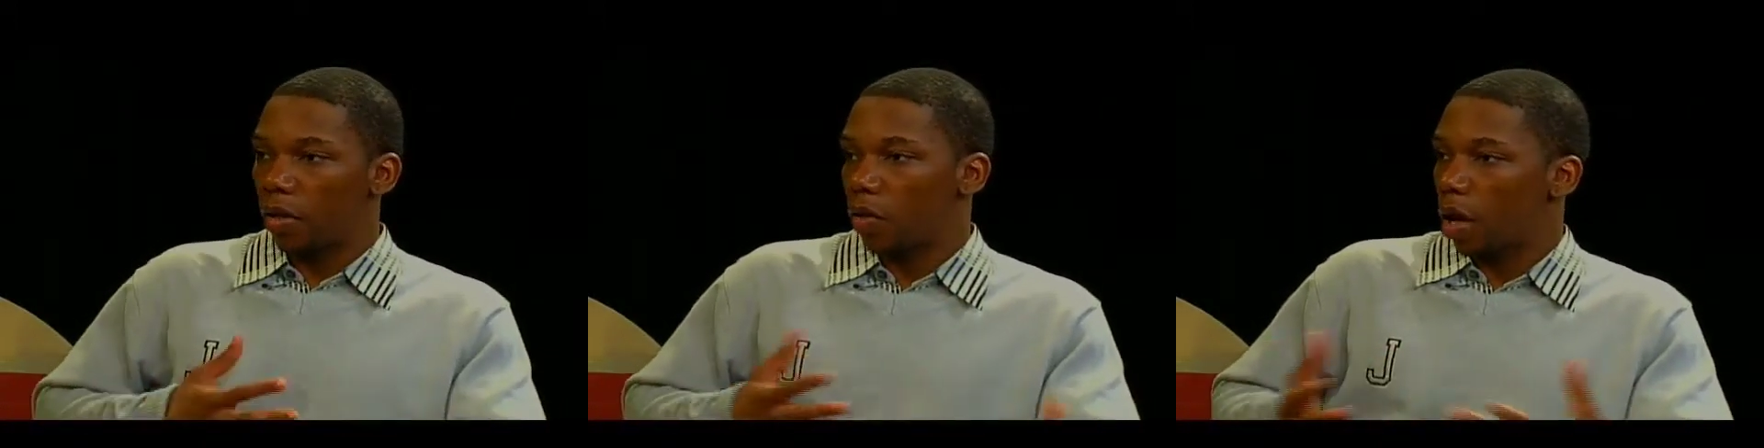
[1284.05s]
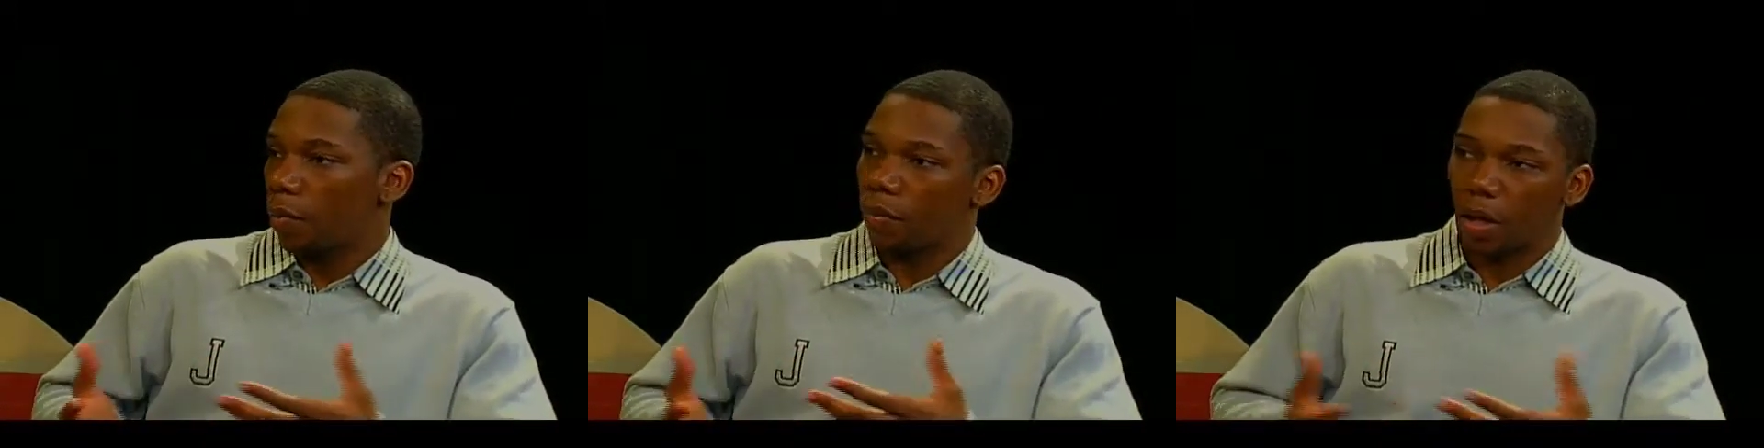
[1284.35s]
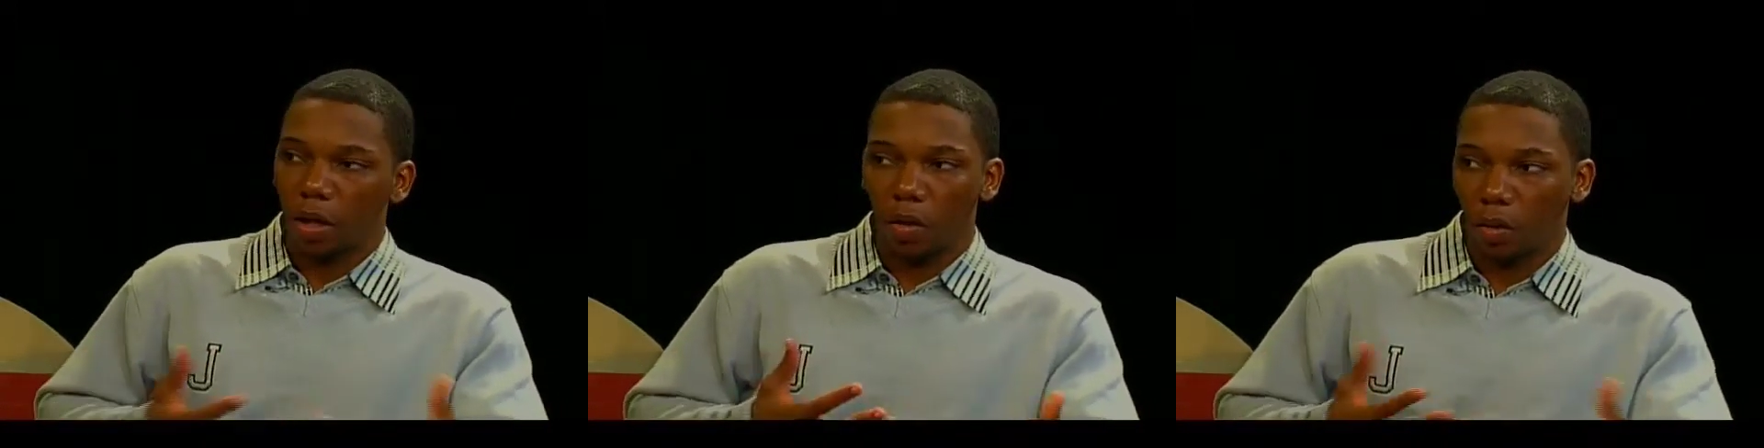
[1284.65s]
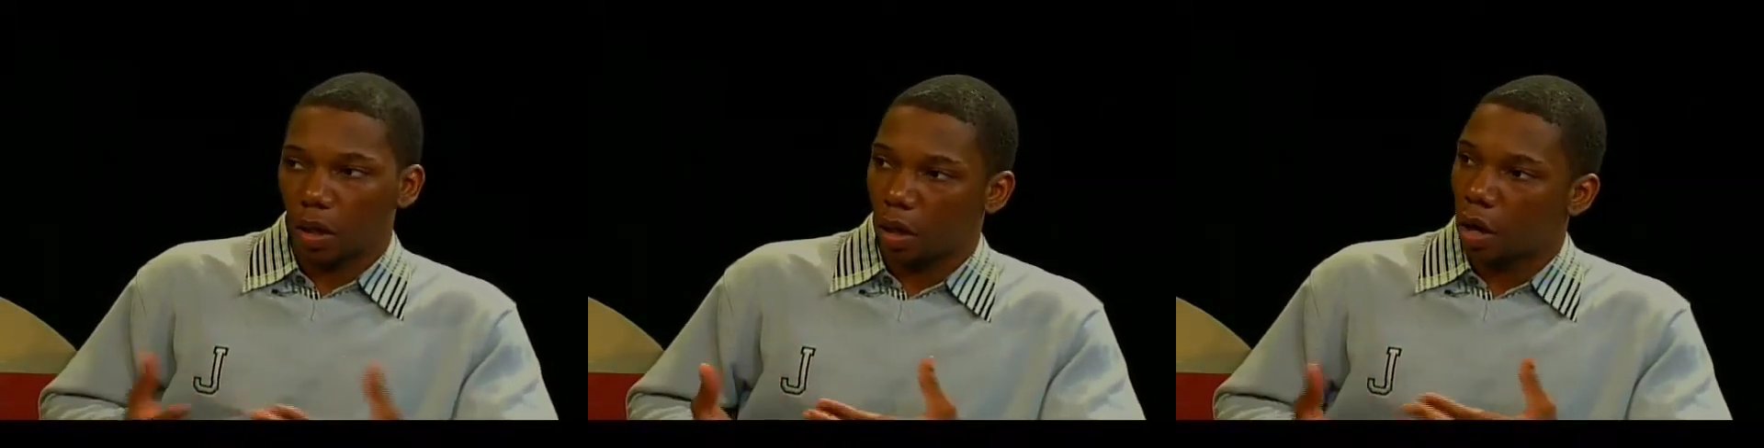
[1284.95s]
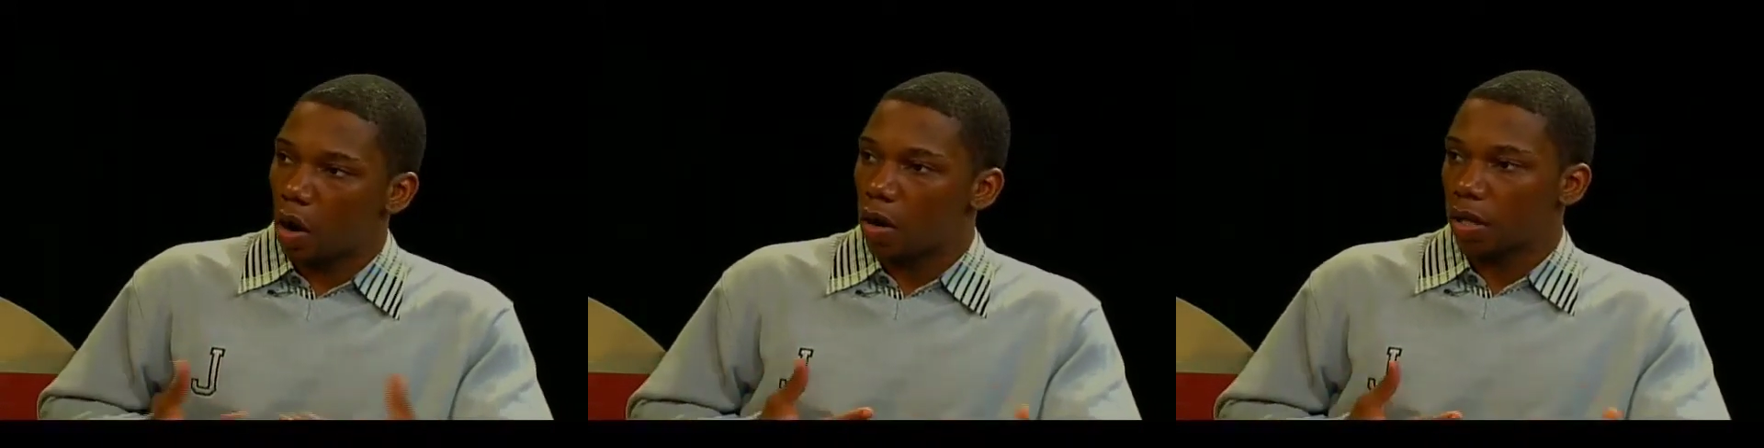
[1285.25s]
You're not bringing no younger
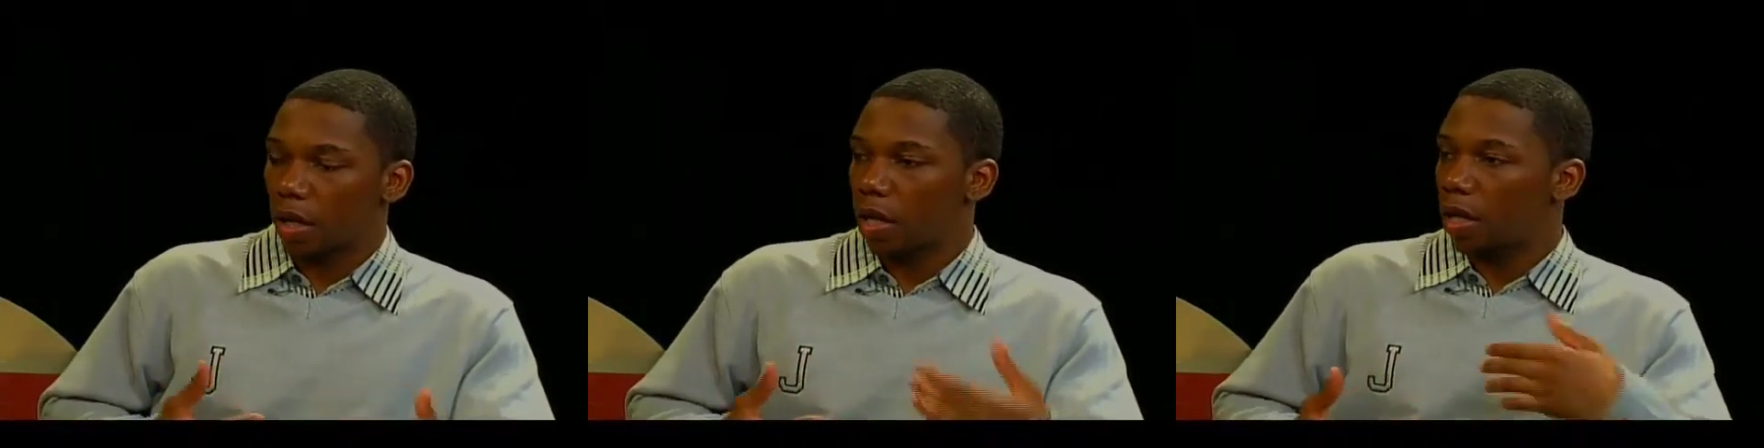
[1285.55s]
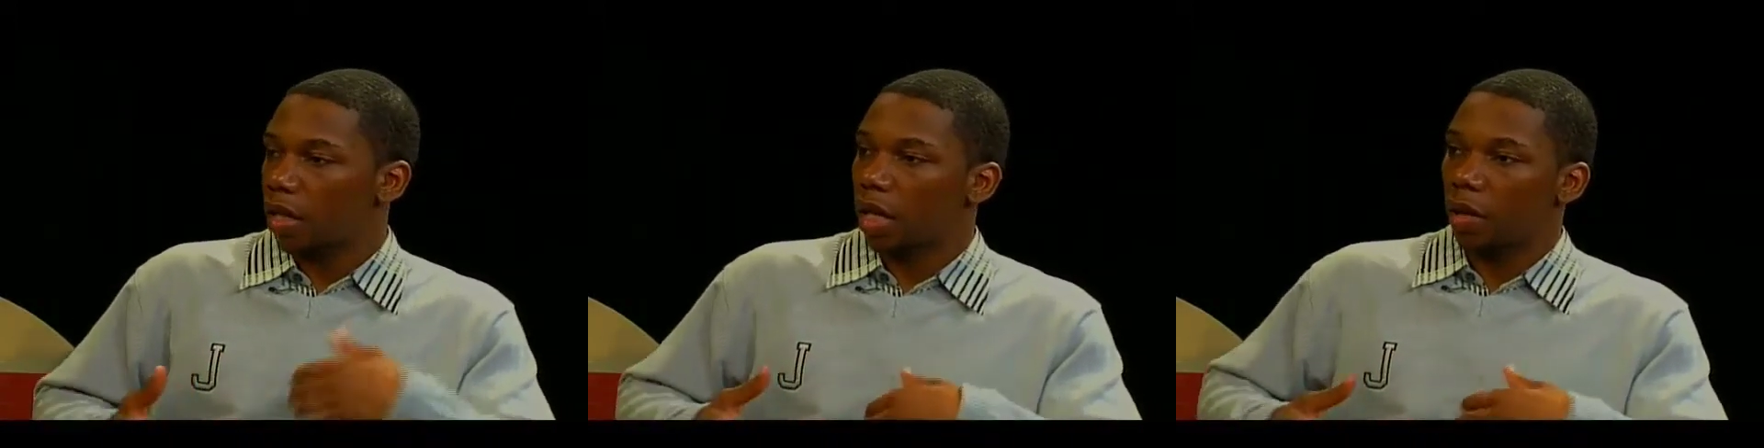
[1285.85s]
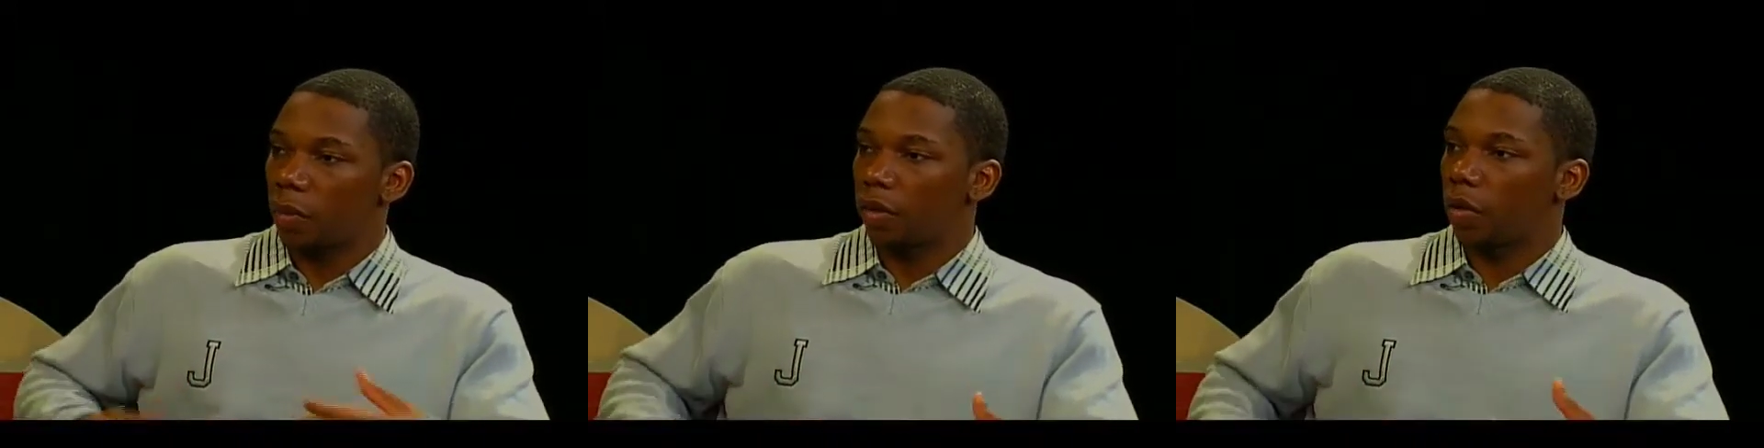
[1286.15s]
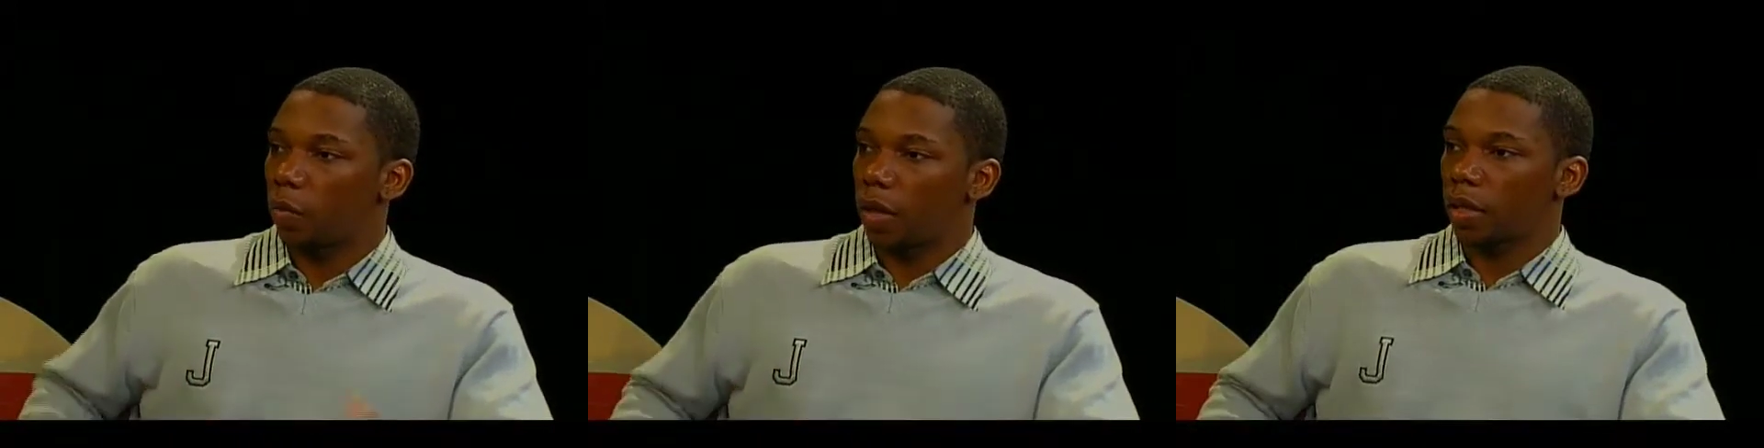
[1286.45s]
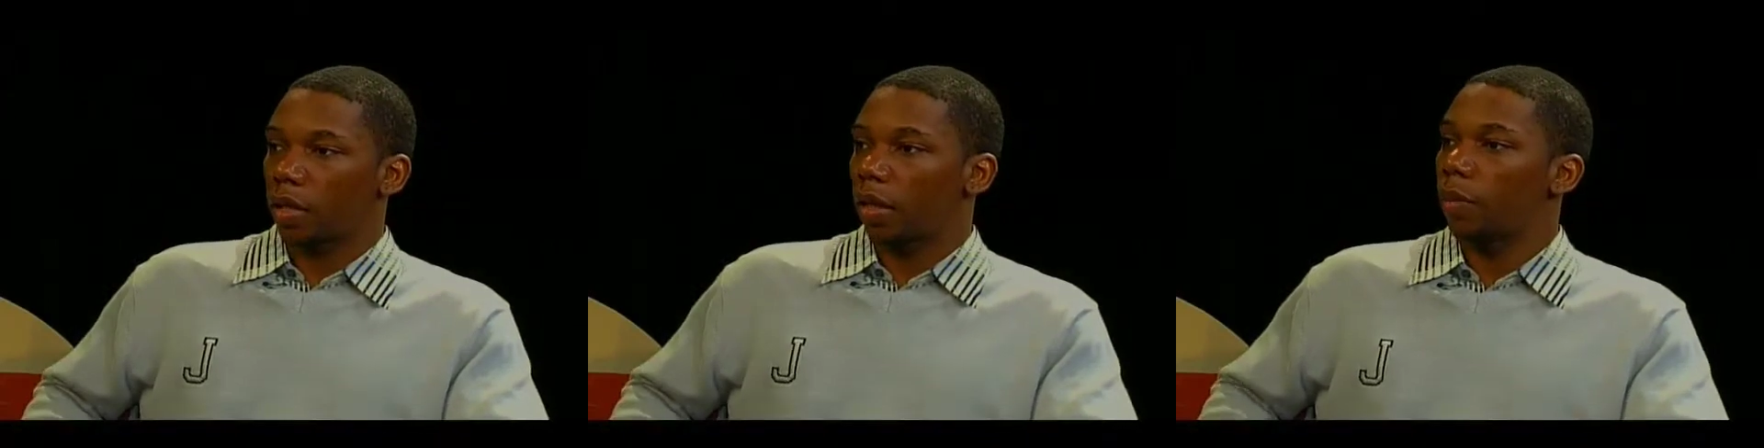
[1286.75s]
artists in and taking them under the wing and saying,